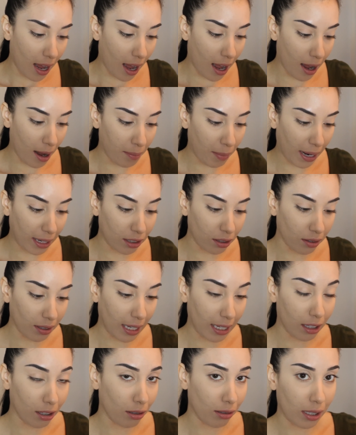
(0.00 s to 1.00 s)
I don't
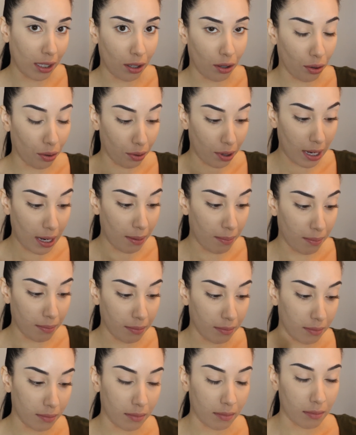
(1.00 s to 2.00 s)
like using
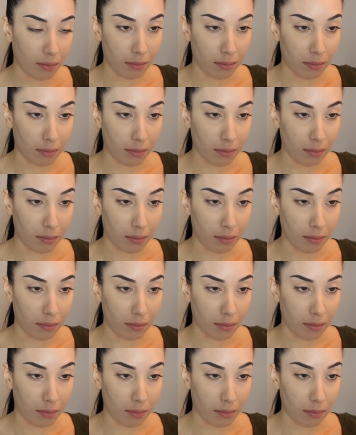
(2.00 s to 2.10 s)
cream